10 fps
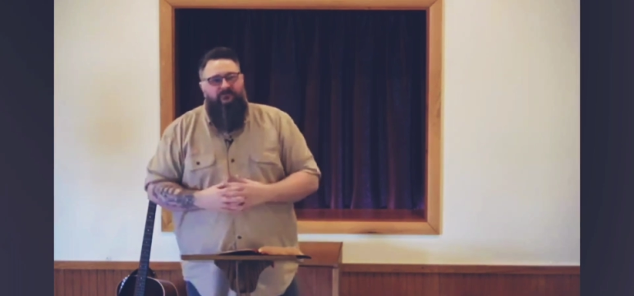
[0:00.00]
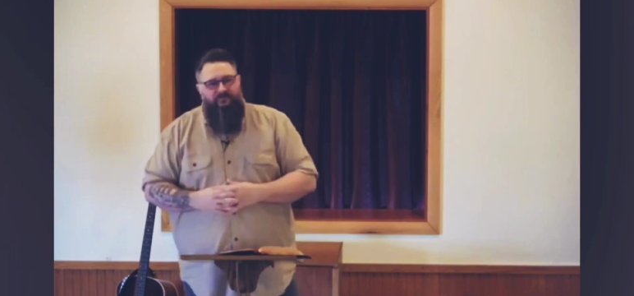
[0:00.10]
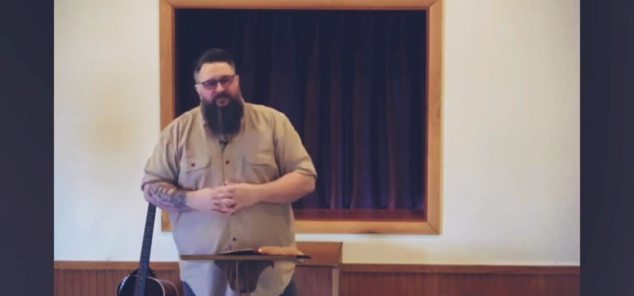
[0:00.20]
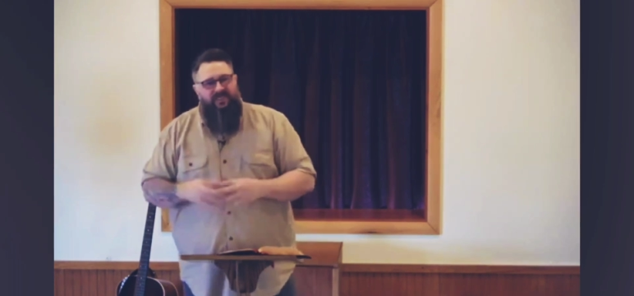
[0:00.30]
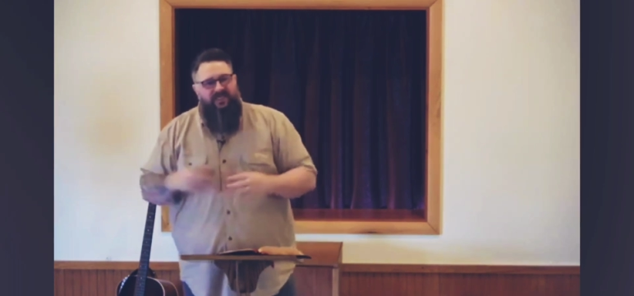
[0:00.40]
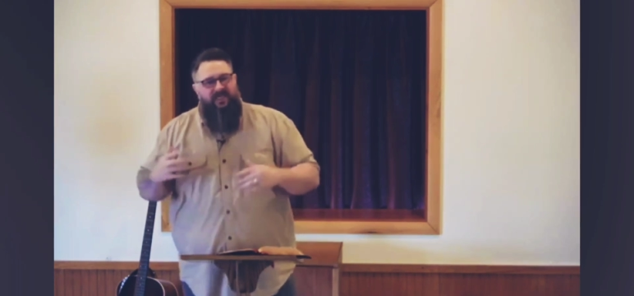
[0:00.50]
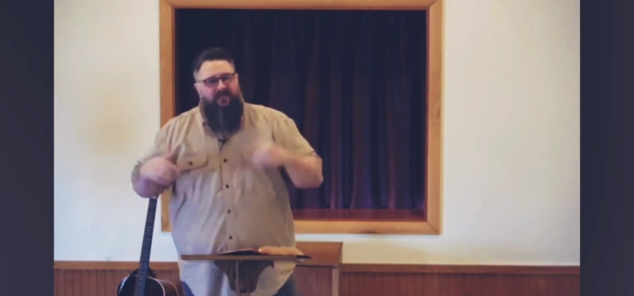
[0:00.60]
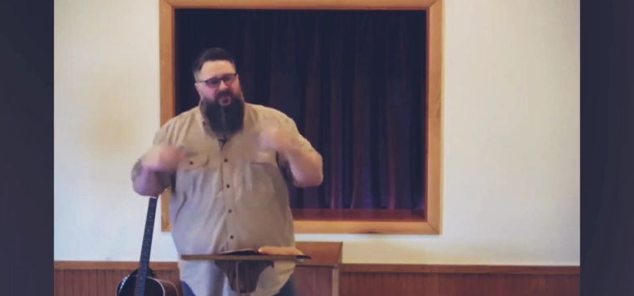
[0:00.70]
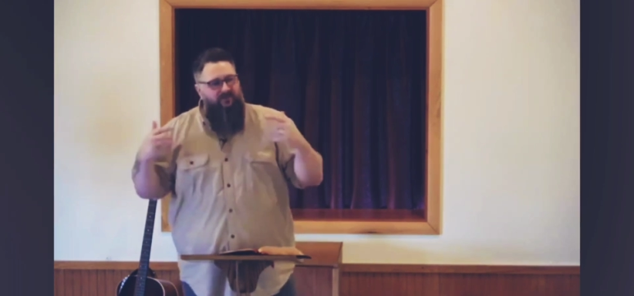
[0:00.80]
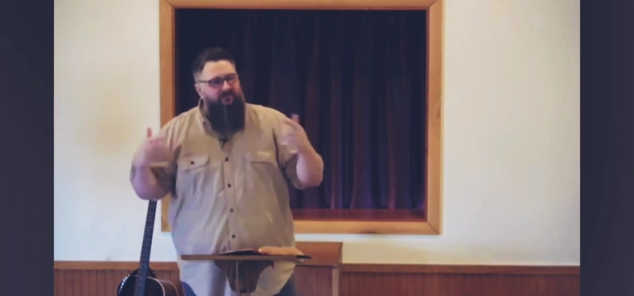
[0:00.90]
mitigate
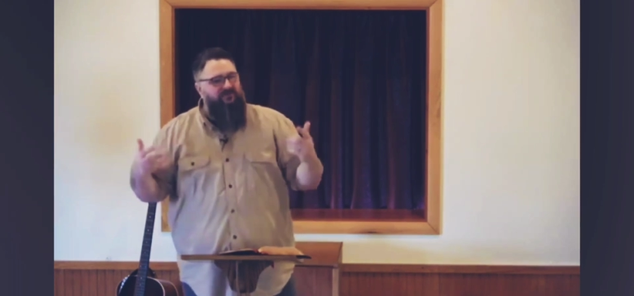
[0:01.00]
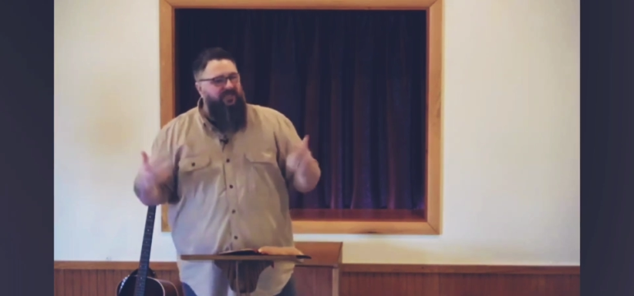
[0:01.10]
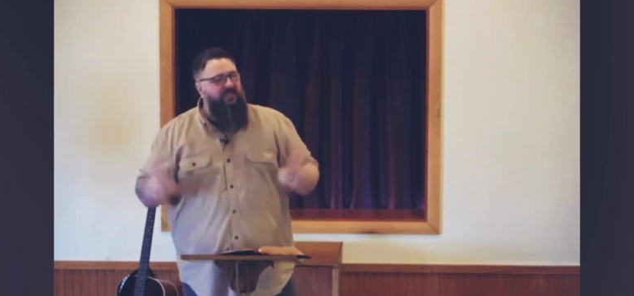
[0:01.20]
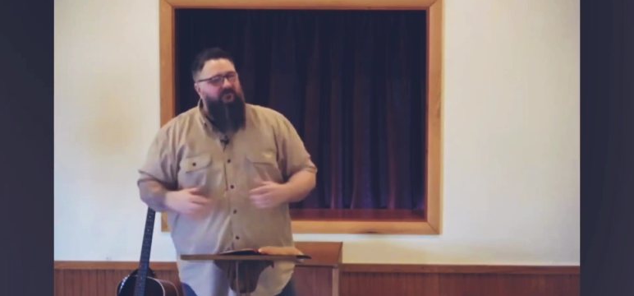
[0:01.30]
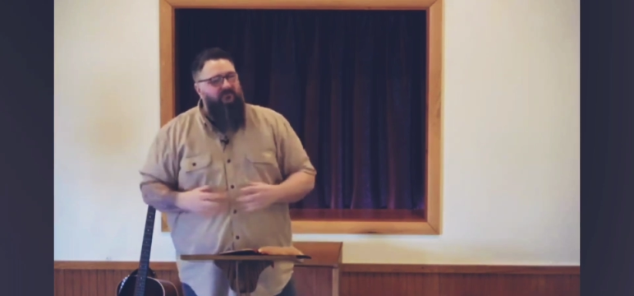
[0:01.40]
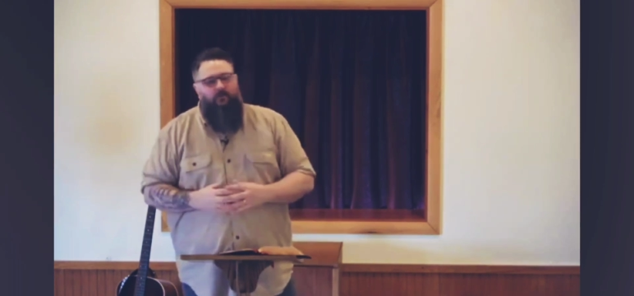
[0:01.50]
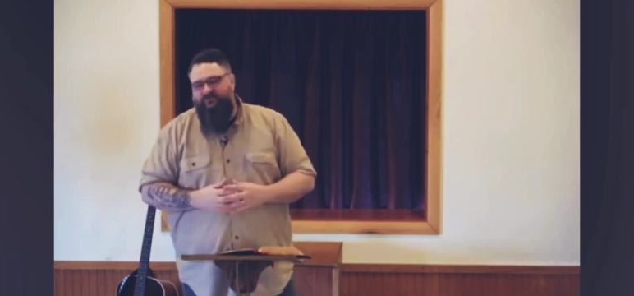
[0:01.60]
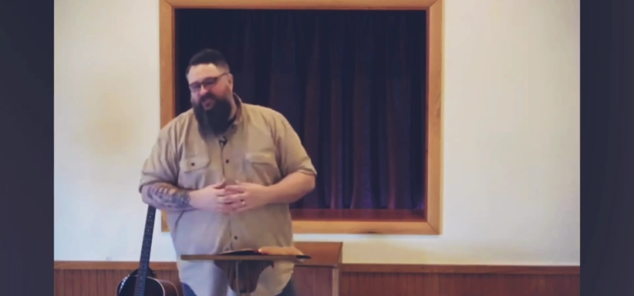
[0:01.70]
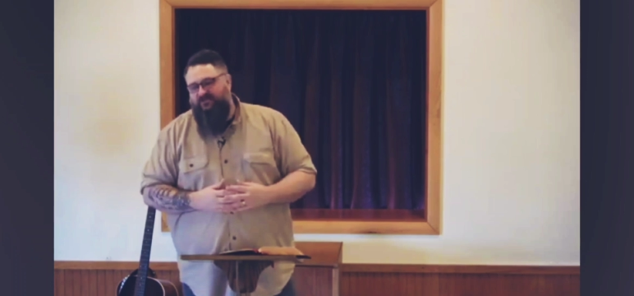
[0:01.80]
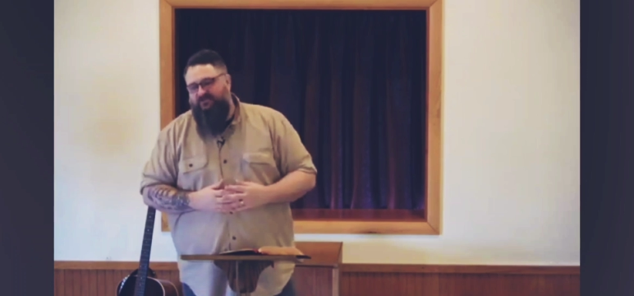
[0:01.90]
and understand what
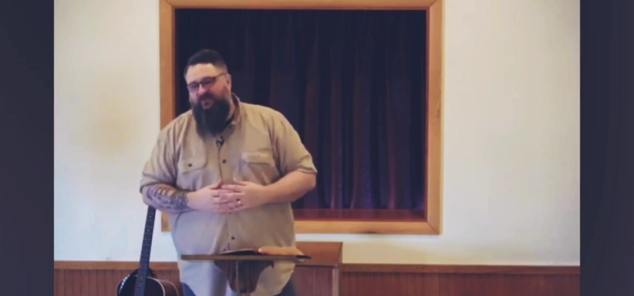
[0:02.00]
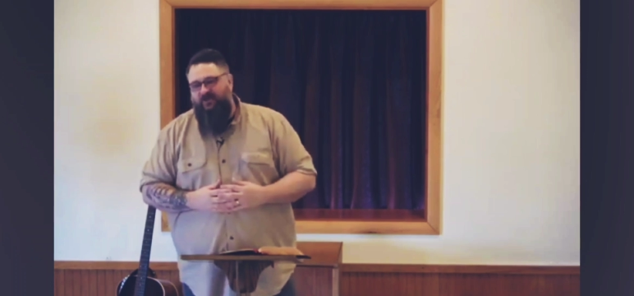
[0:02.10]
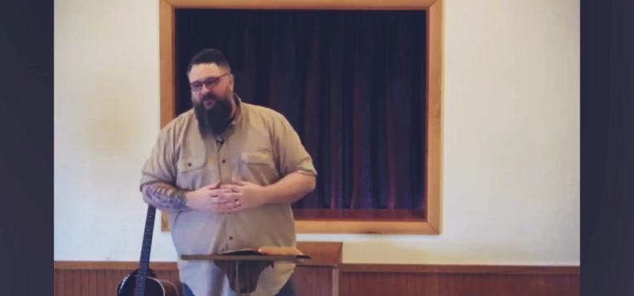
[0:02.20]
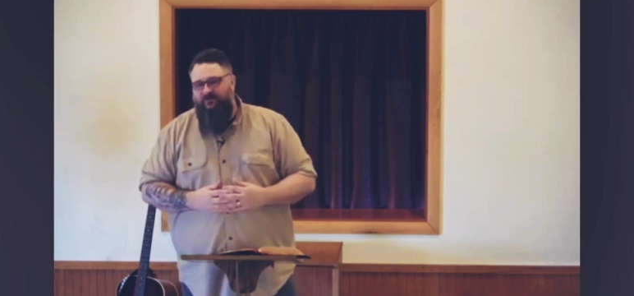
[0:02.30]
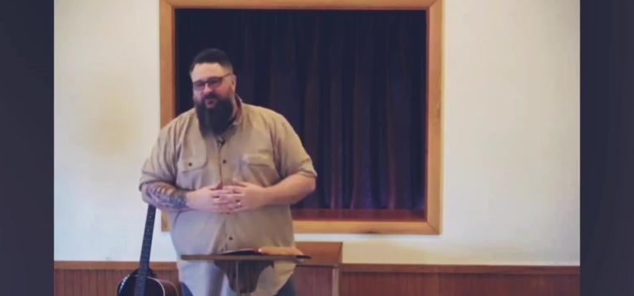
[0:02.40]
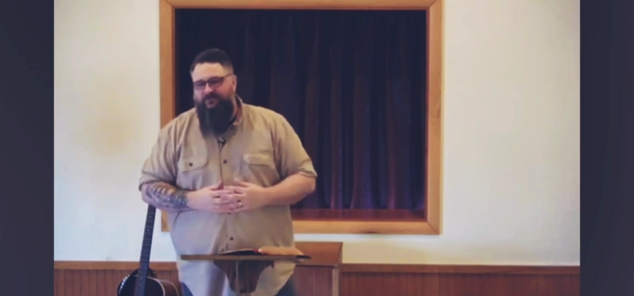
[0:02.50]
was actually valuable.